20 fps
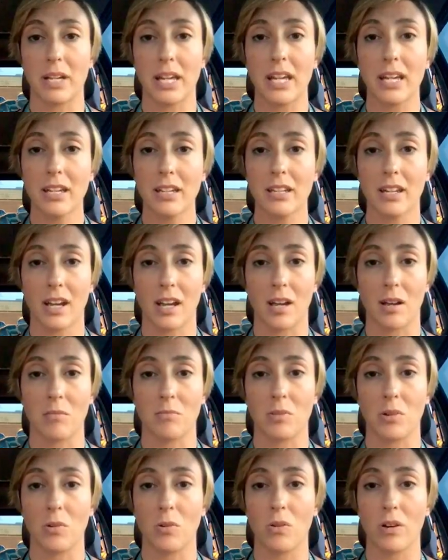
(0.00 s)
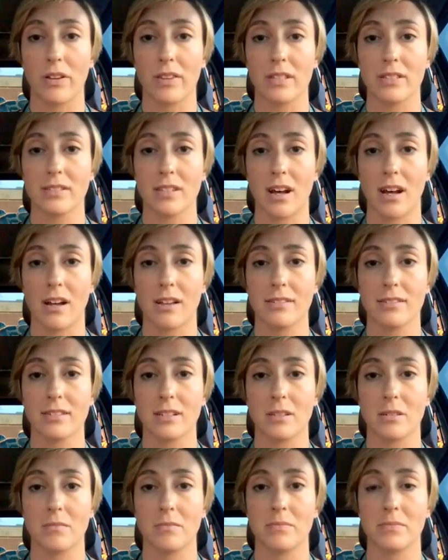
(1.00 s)
income or this
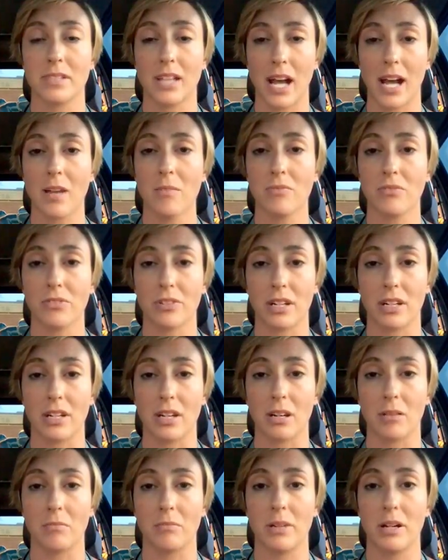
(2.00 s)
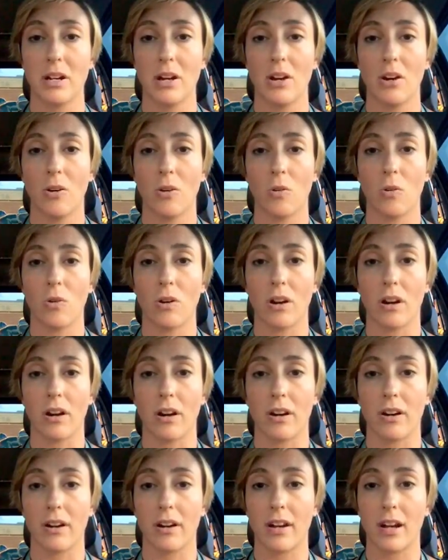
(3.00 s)
awesome time freedom
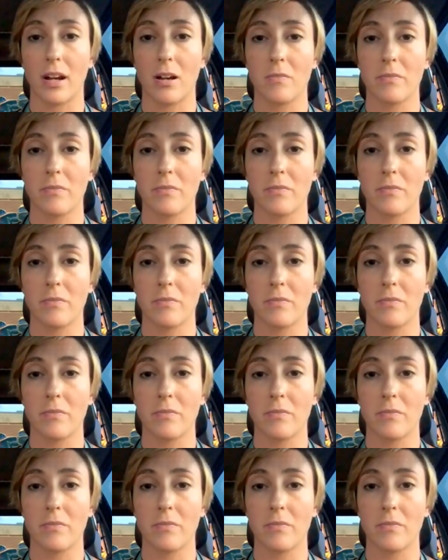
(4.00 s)
or